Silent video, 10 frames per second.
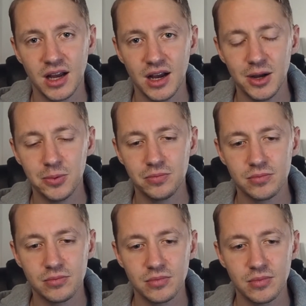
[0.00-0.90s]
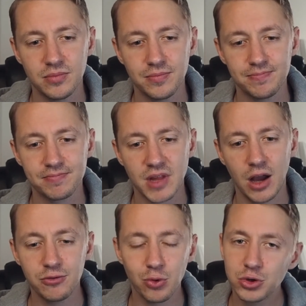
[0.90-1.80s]
Um,
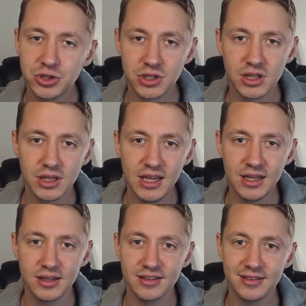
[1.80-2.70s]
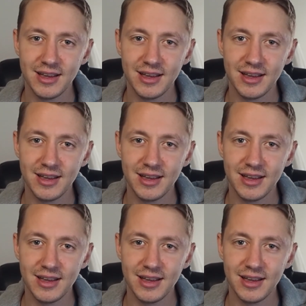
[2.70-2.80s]
unfortunately,